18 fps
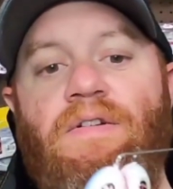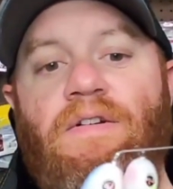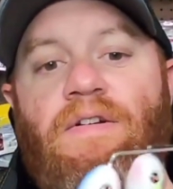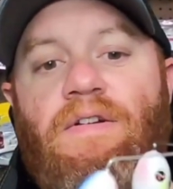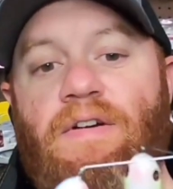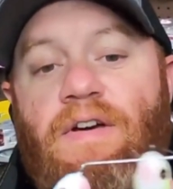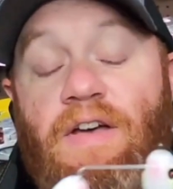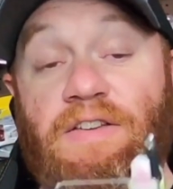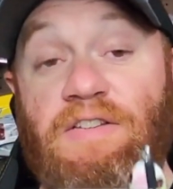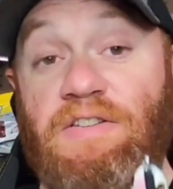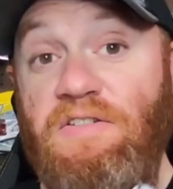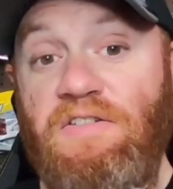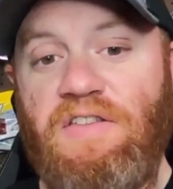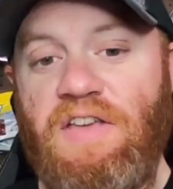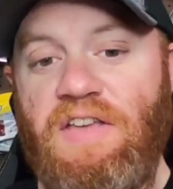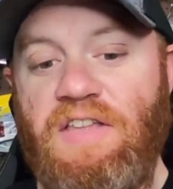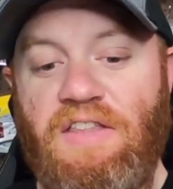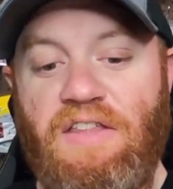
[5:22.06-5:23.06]
I still
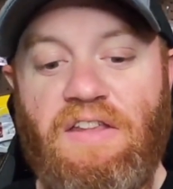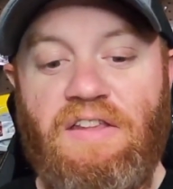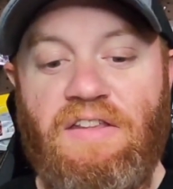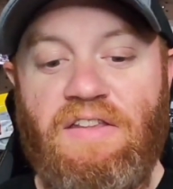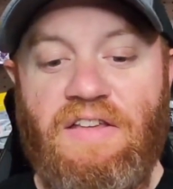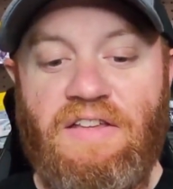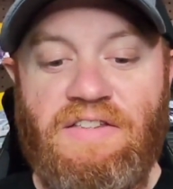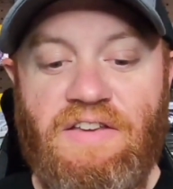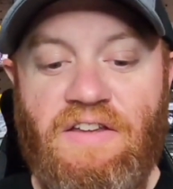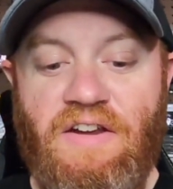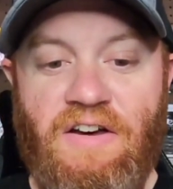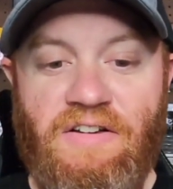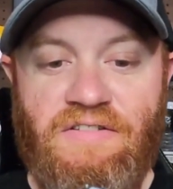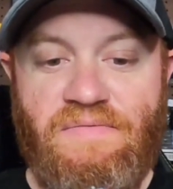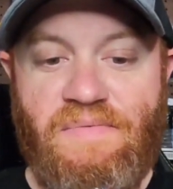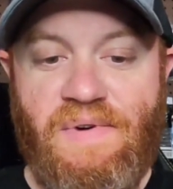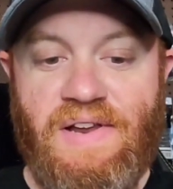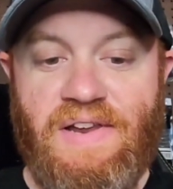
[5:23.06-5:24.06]
think that it's an
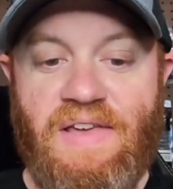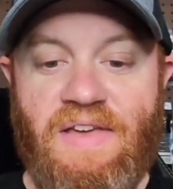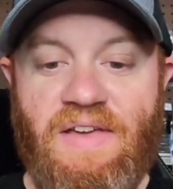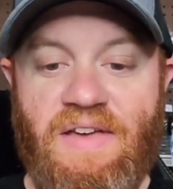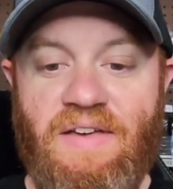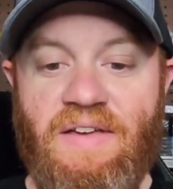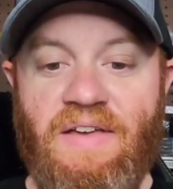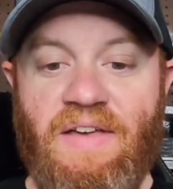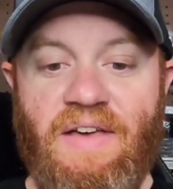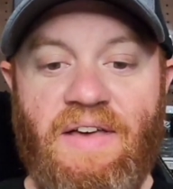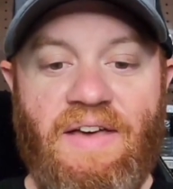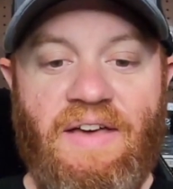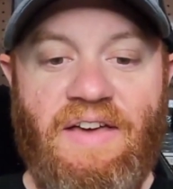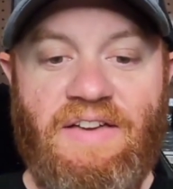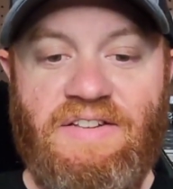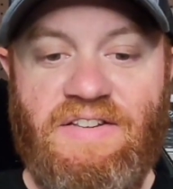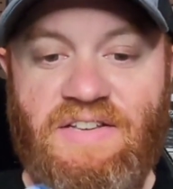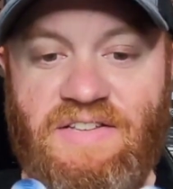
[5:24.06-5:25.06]
awesome idea.
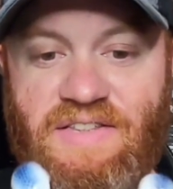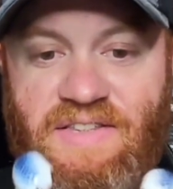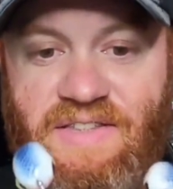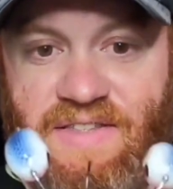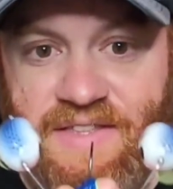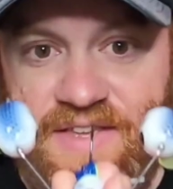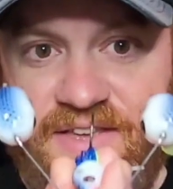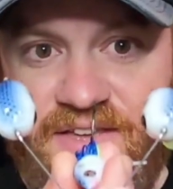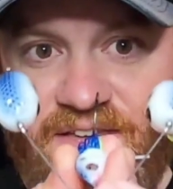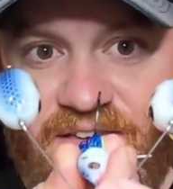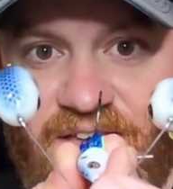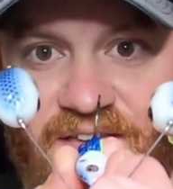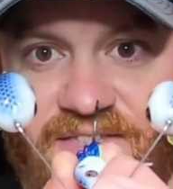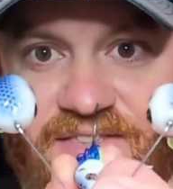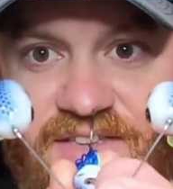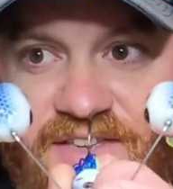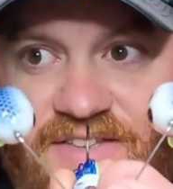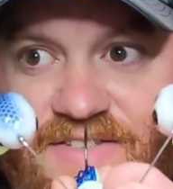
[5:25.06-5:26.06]
It's just,
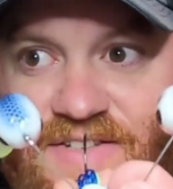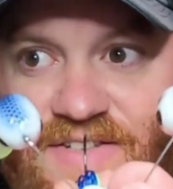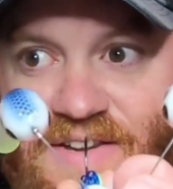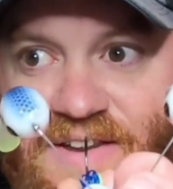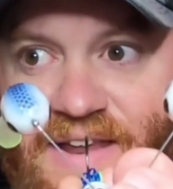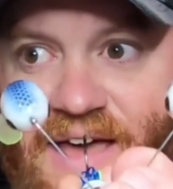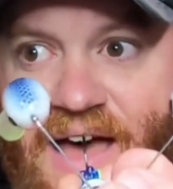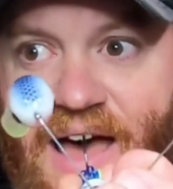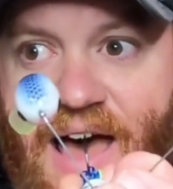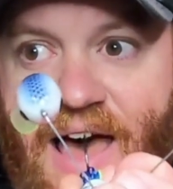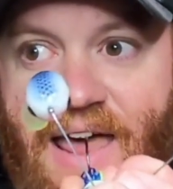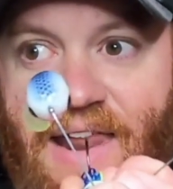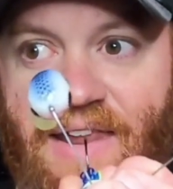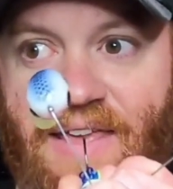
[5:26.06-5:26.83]
it does not